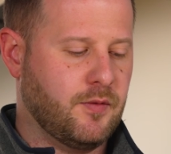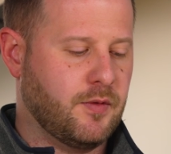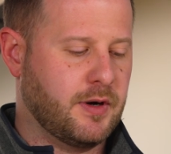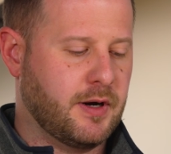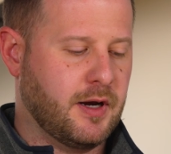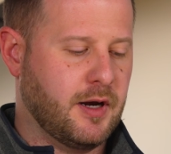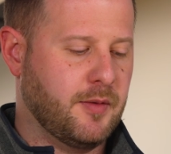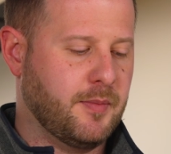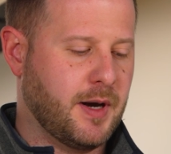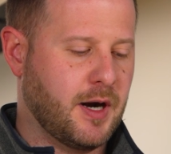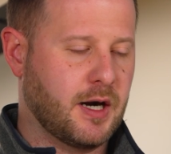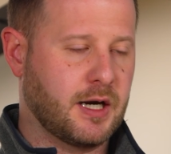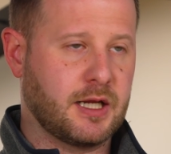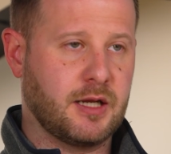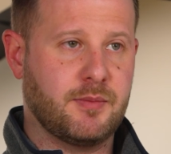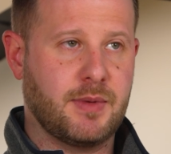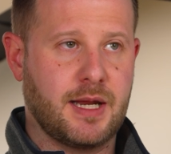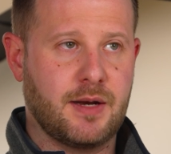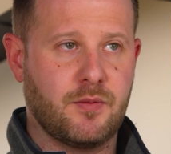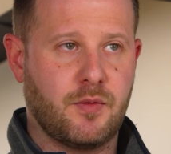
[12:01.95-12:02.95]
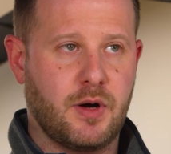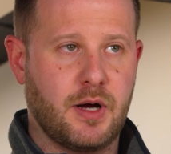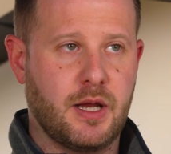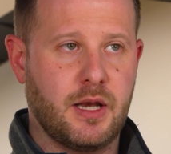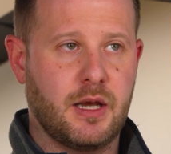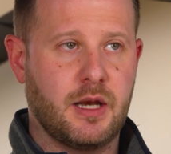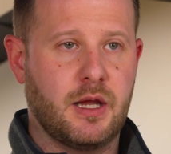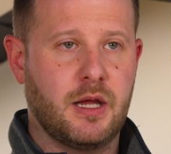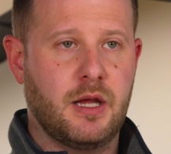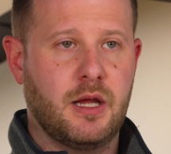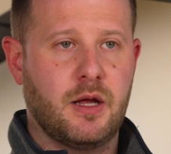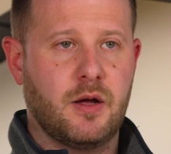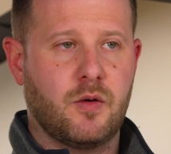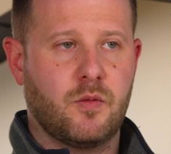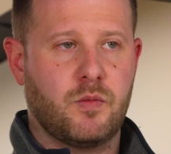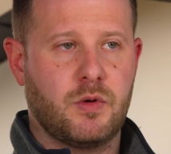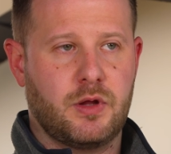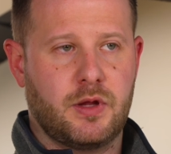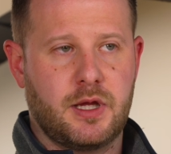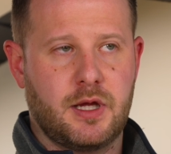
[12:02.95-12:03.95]
wanted an American-made one,
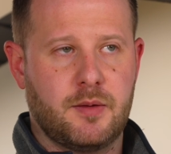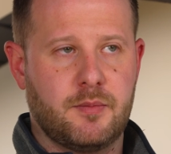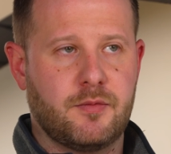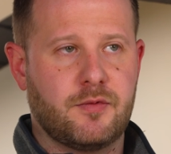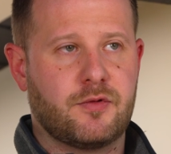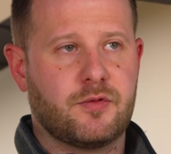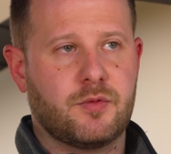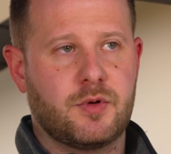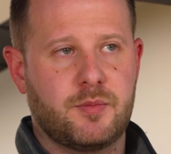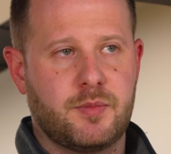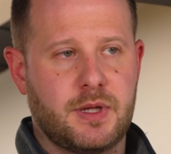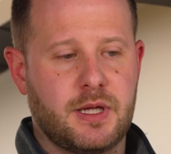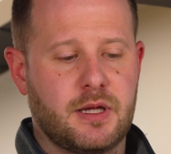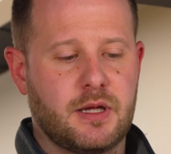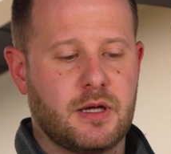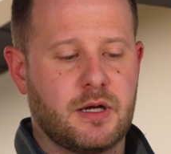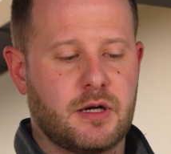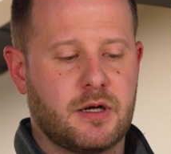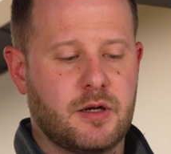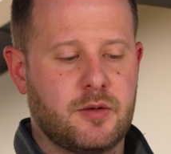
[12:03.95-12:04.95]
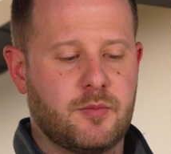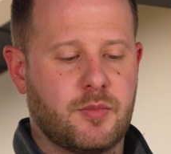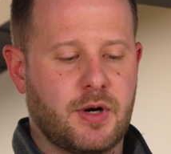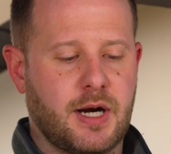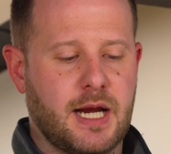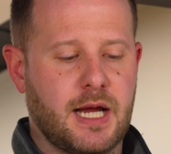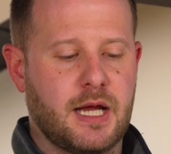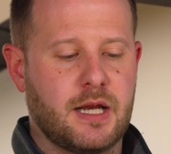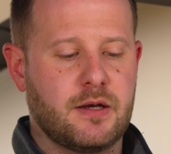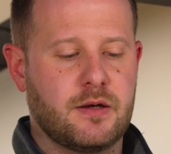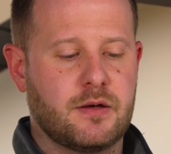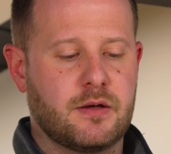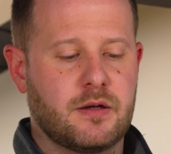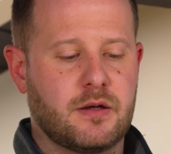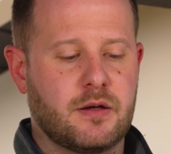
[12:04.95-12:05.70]
Williams would be a good brand,